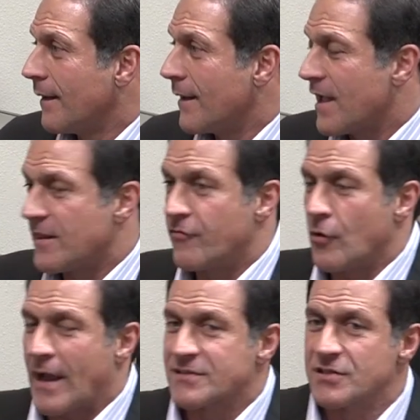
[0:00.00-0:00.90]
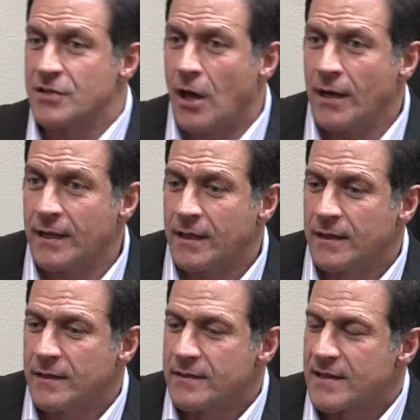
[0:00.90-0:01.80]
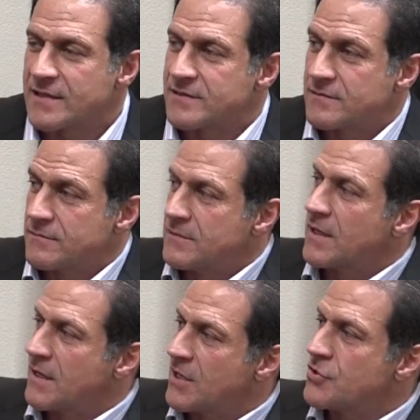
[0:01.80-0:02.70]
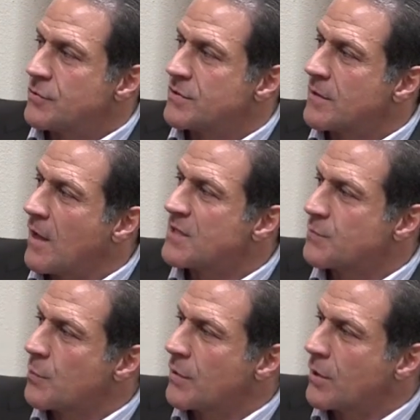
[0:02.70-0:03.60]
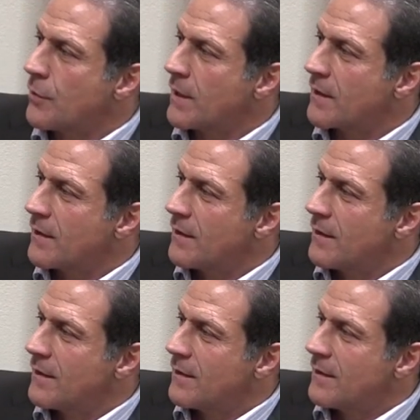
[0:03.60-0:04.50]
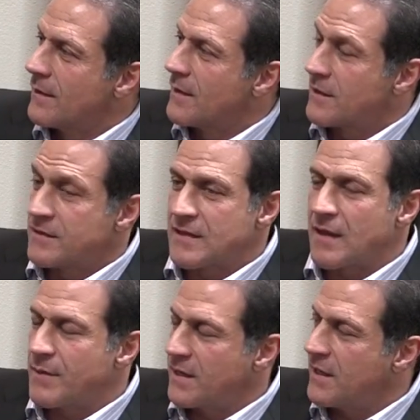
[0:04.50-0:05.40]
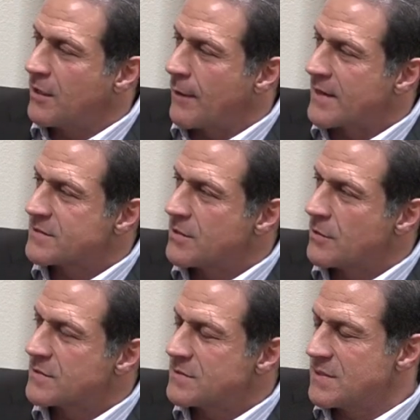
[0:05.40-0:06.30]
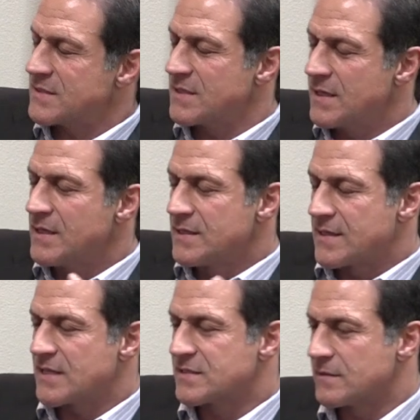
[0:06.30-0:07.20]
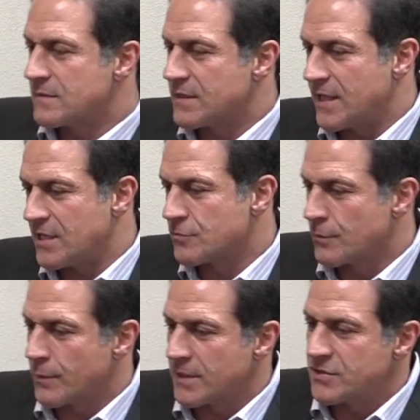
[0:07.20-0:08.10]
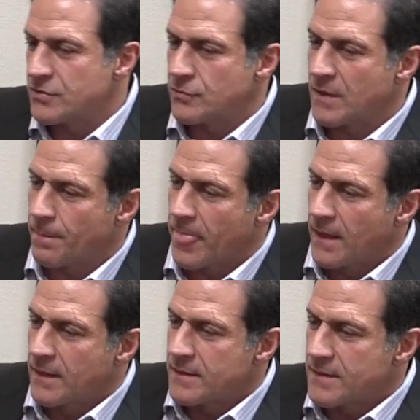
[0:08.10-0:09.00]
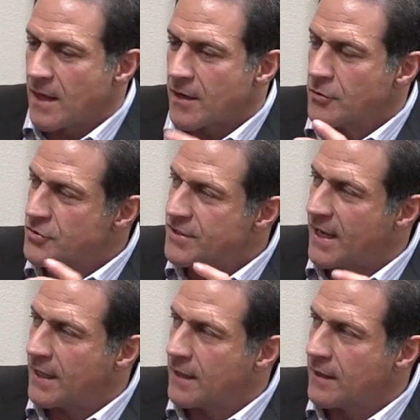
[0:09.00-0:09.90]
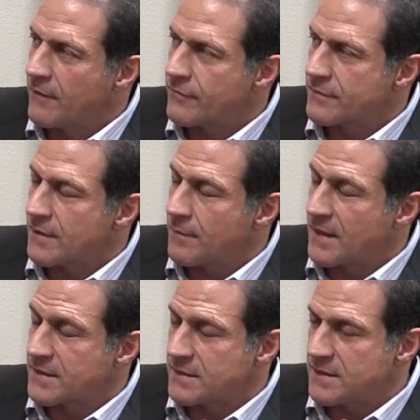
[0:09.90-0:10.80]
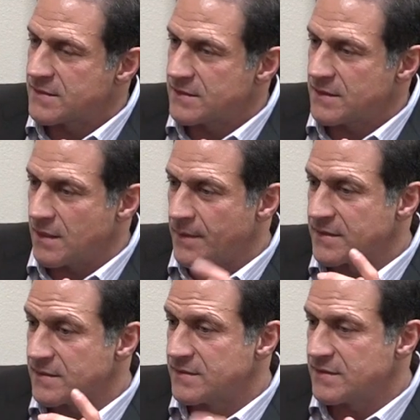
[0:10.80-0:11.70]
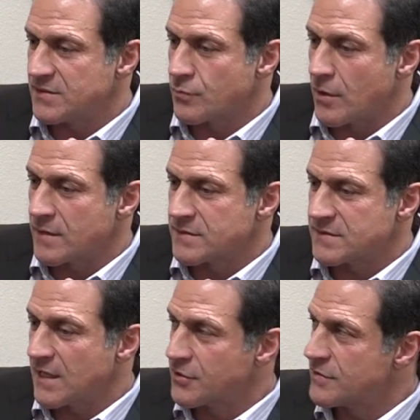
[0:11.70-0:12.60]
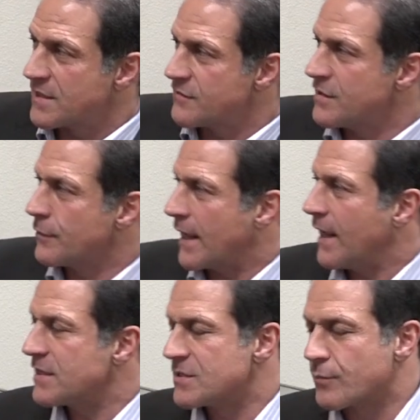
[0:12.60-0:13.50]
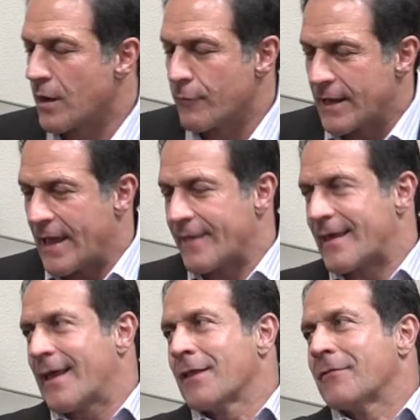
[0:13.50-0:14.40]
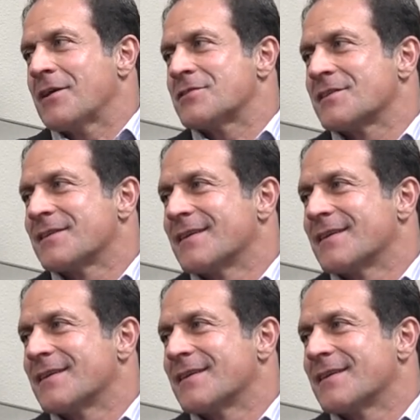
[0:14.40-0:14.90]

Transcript: And if you're acidotic, that's going to get you into the hospital pretty quick. You get diabetic ketoacidosis. So that's the danger we run into, not understanding enough about the disease process. Like you said, if she would age, she probably wouldn't have had that elevation.